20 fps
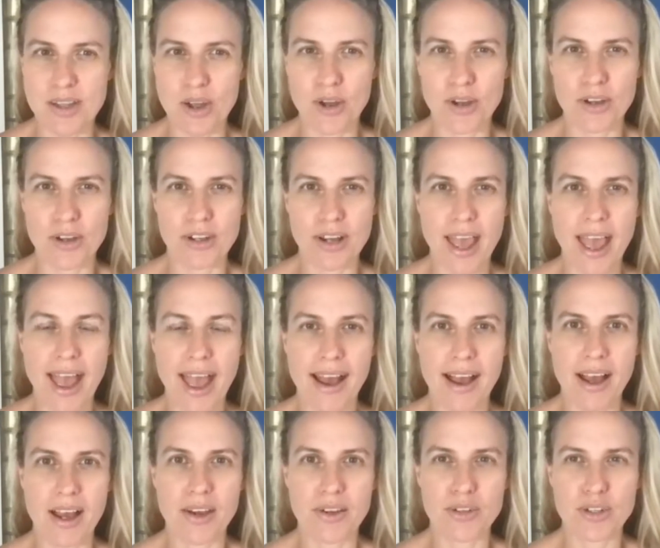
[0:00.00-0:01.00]
on
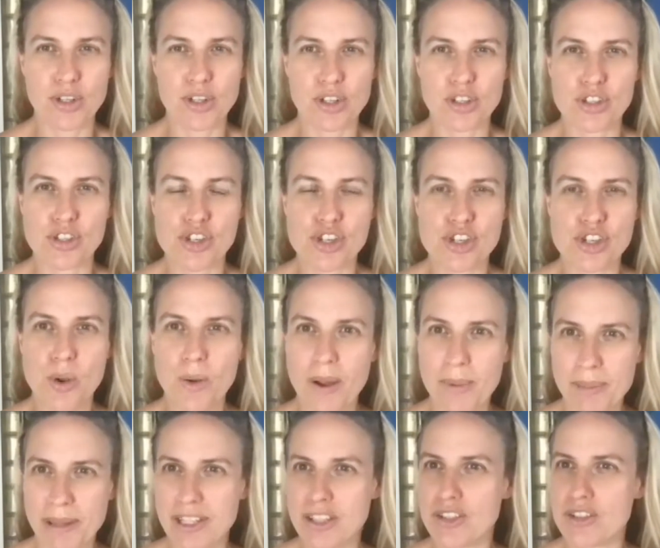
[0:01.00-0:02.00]
how you can show
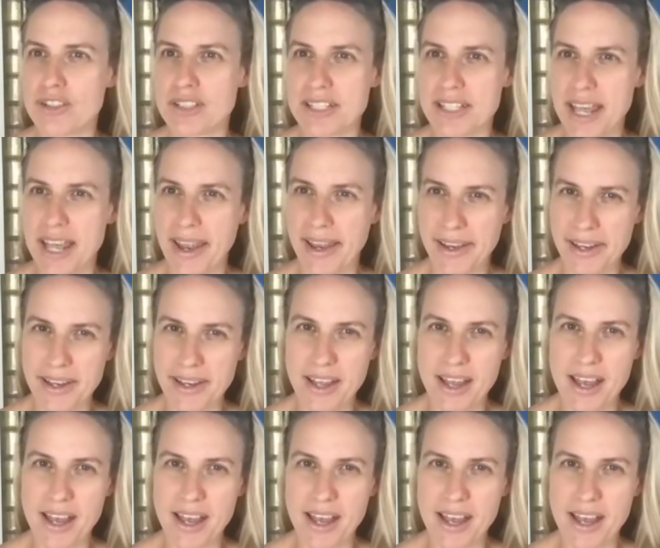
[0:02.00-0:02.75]
up in your day